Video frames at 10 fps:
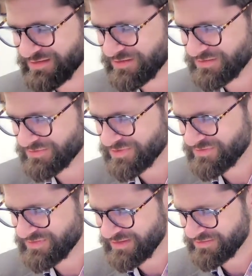an agreed
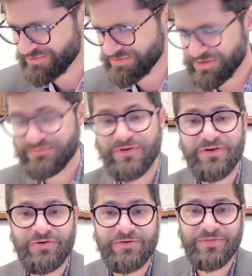standard and even
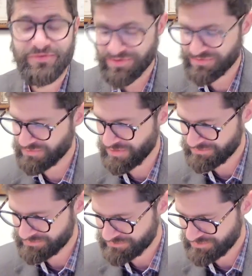know if there is one,
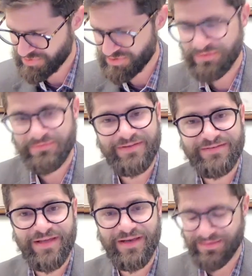but are
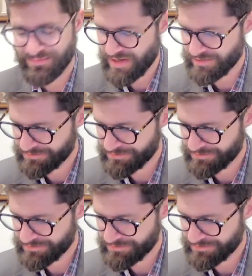investigating the matter.